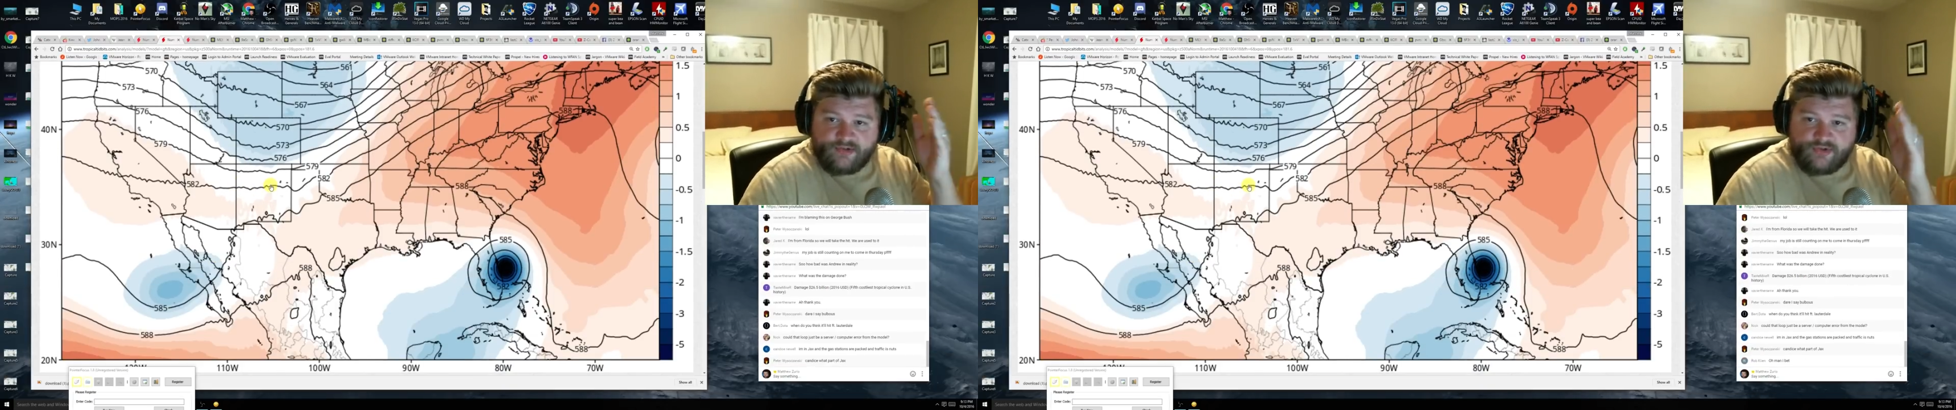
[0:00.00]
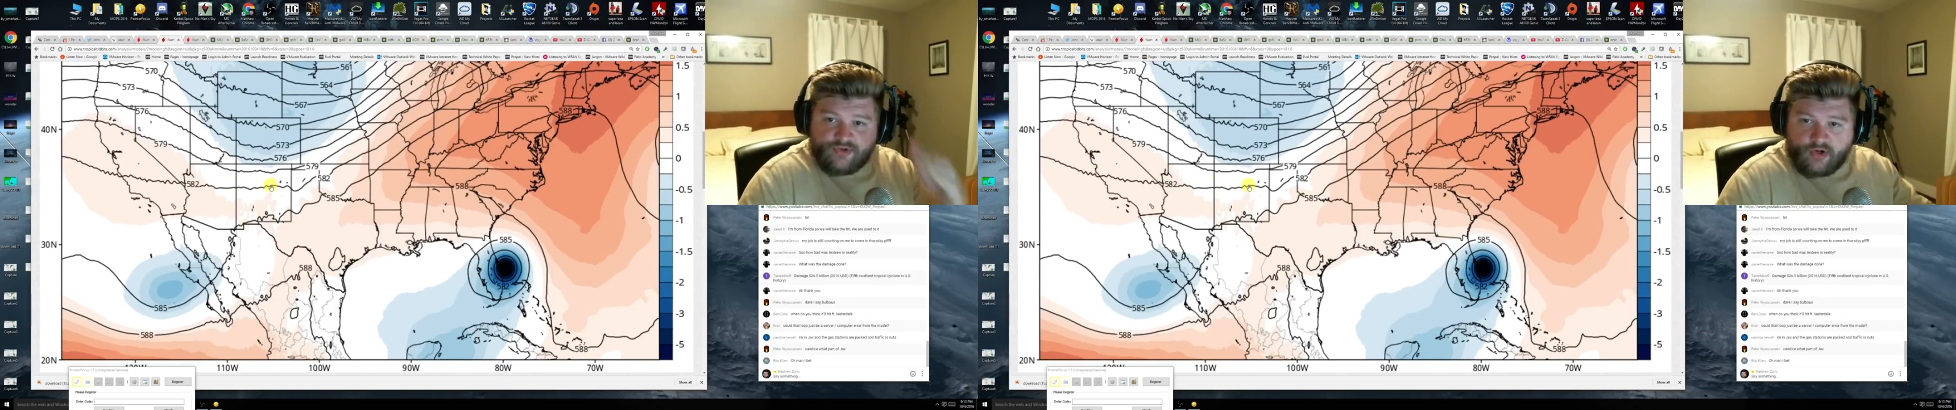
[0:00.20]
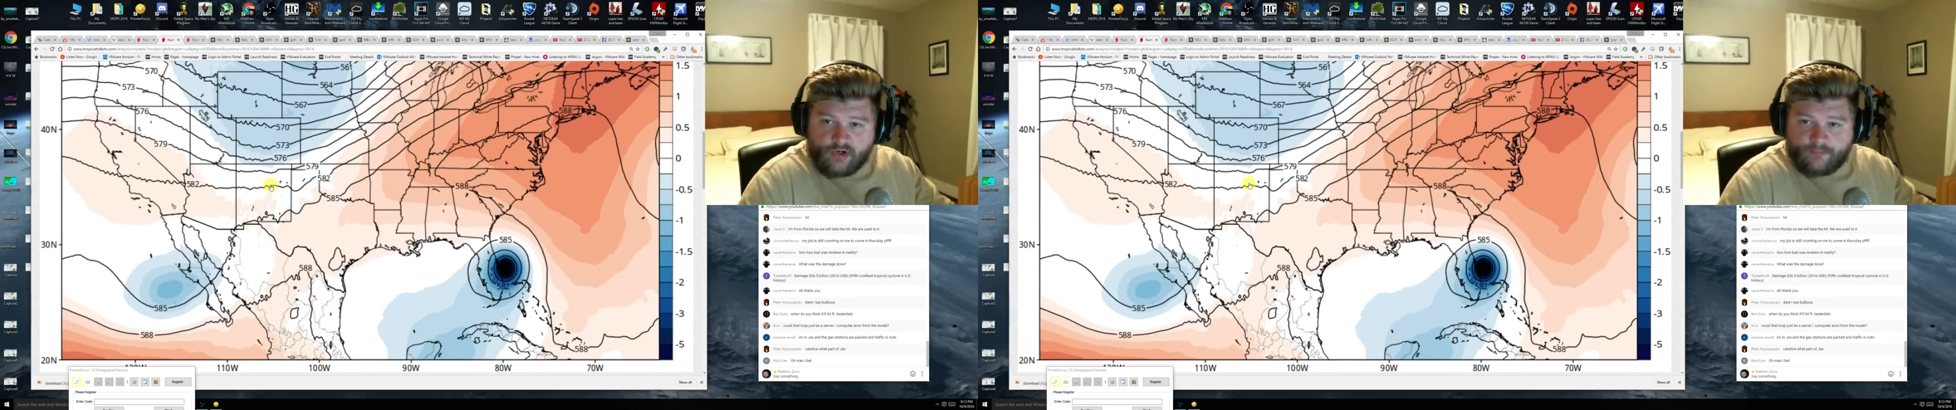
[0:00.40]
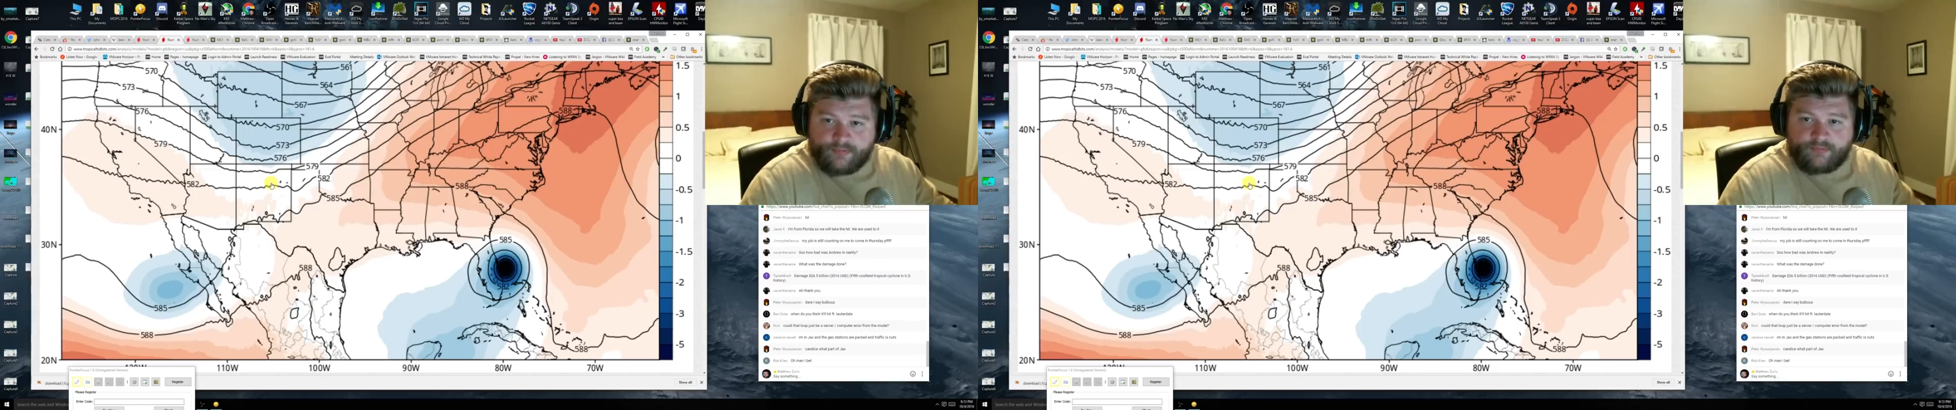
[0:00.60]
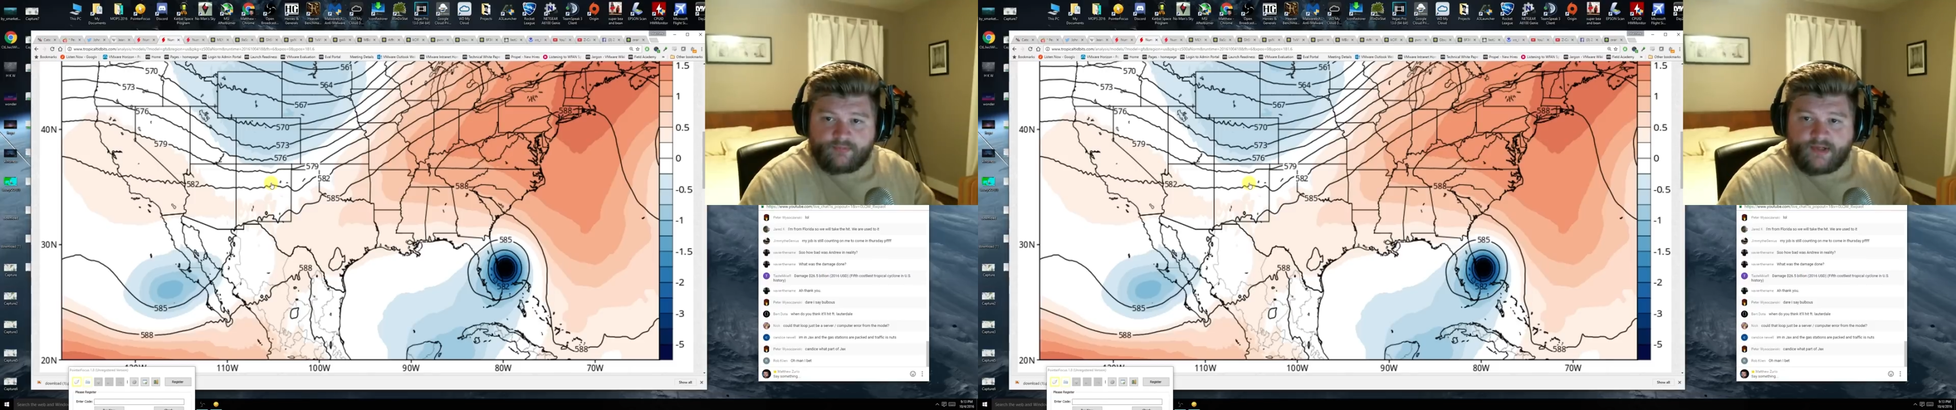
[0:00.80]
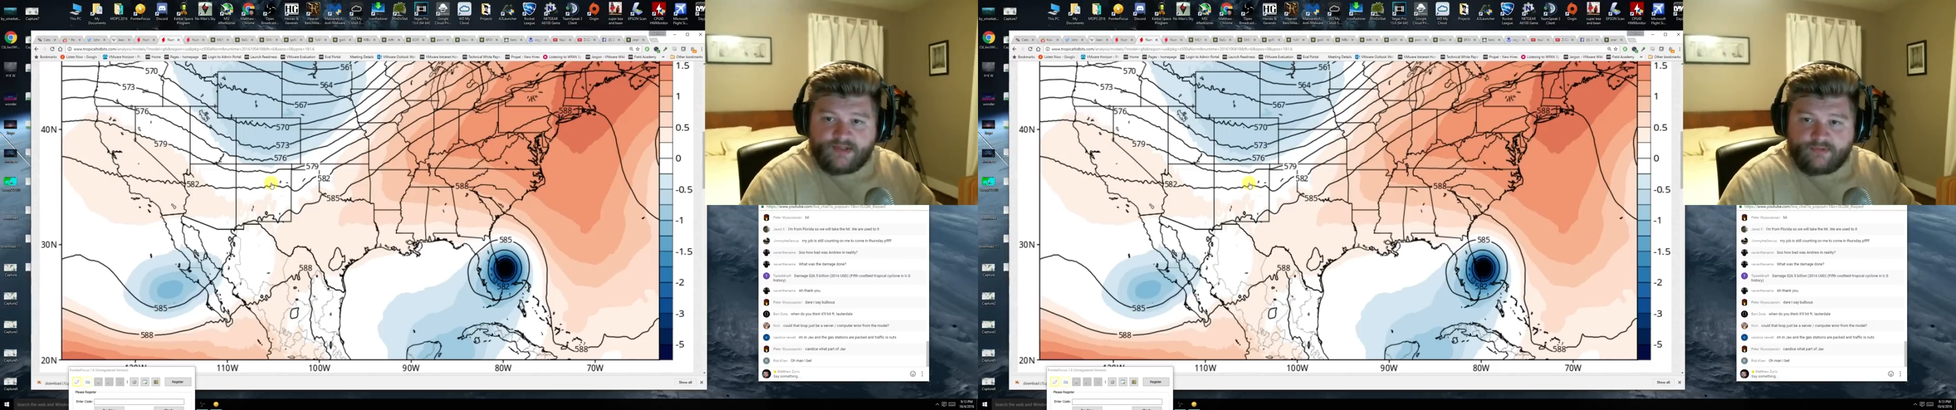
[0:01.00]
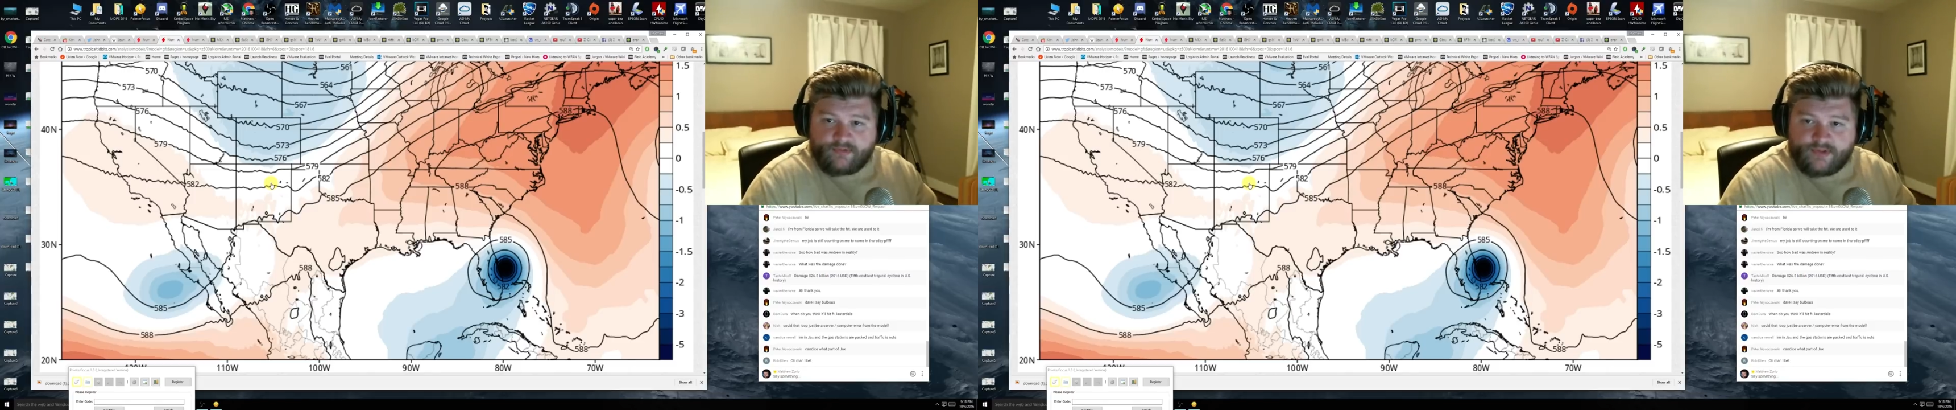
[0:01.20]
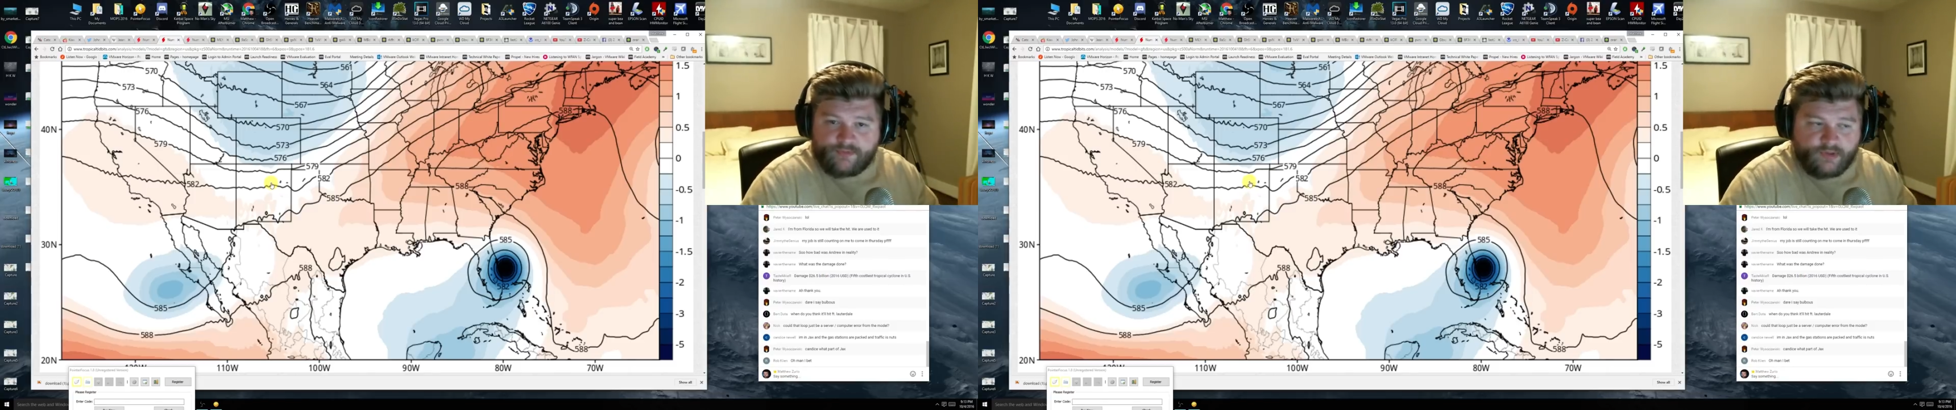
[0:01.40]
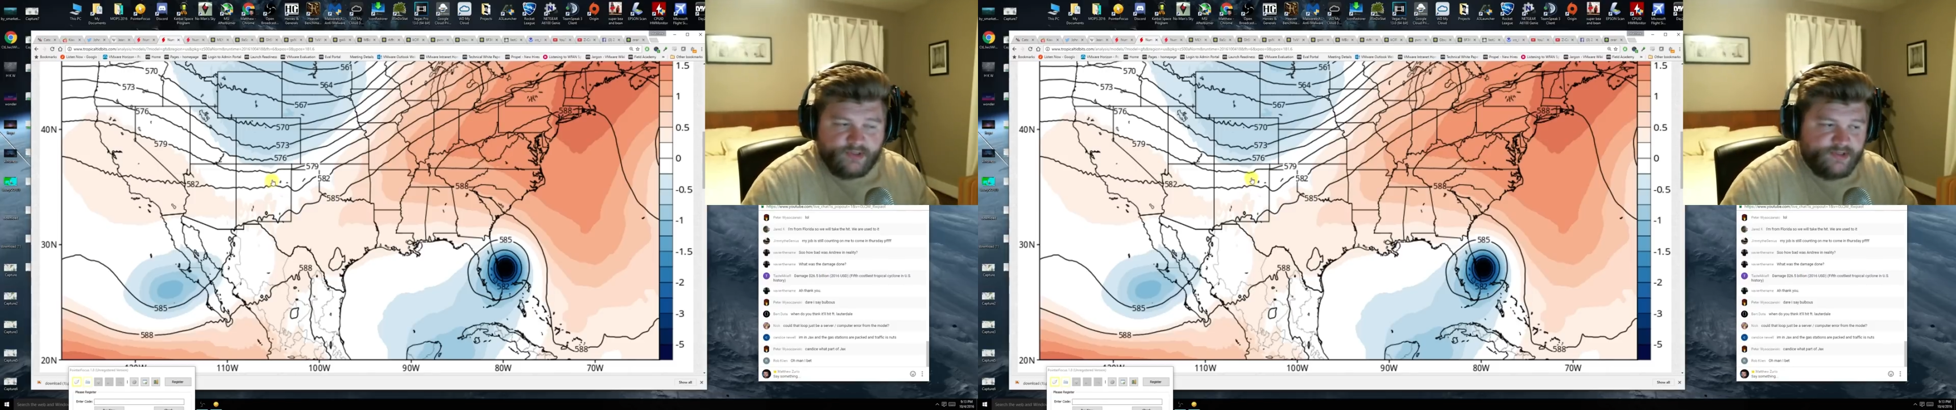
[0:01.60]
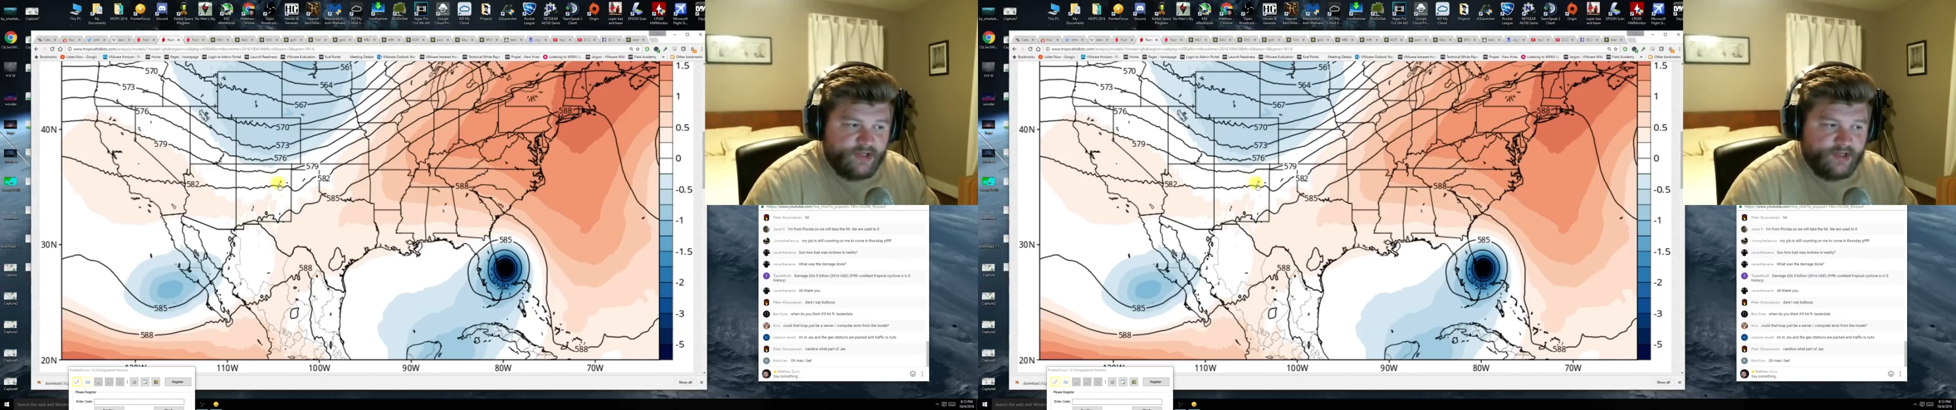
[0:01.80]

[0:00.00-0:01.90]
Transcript: sharp as it once was.